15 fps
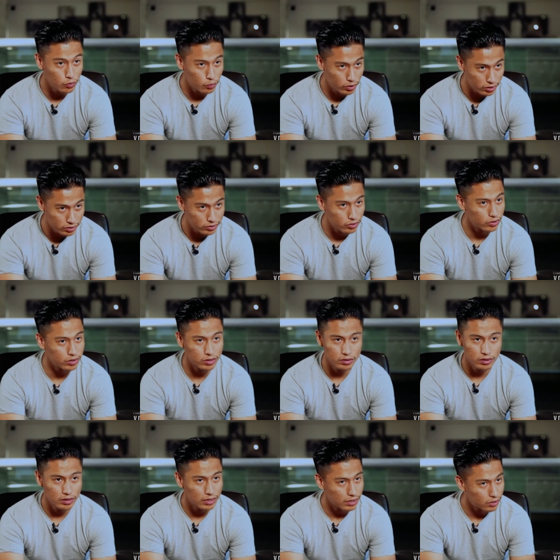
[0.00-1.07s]
where you know
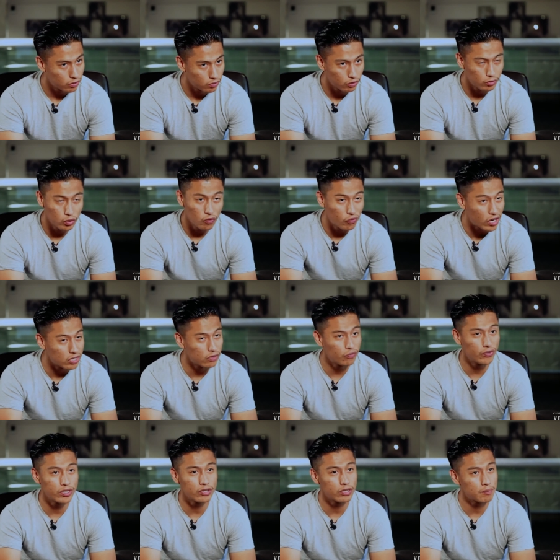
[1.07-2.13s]
no, no father
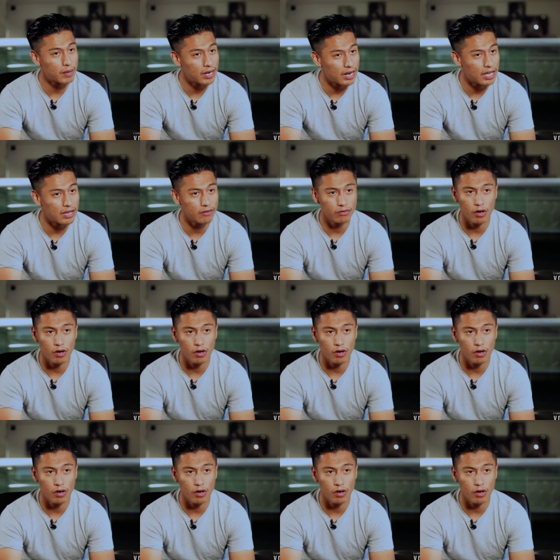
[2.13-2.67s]
figure in my life.